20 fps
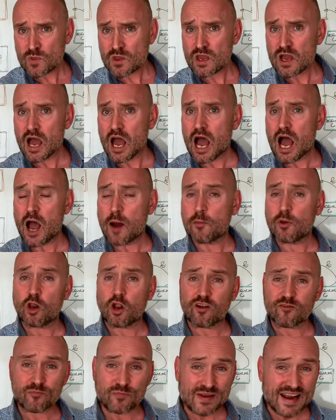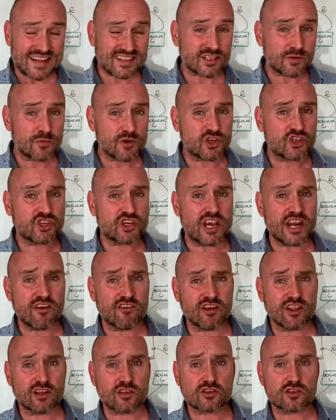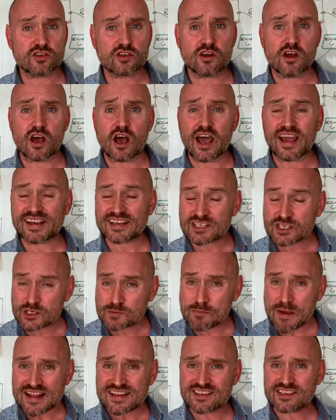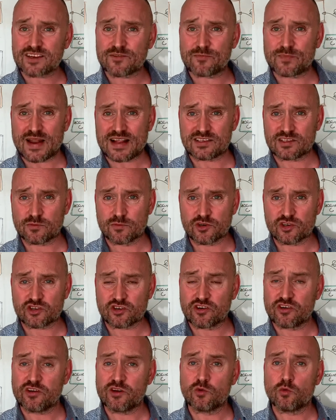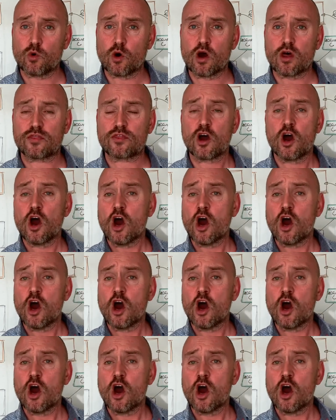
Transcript: a lot of plant and machinery that's expensive plant and machinery worth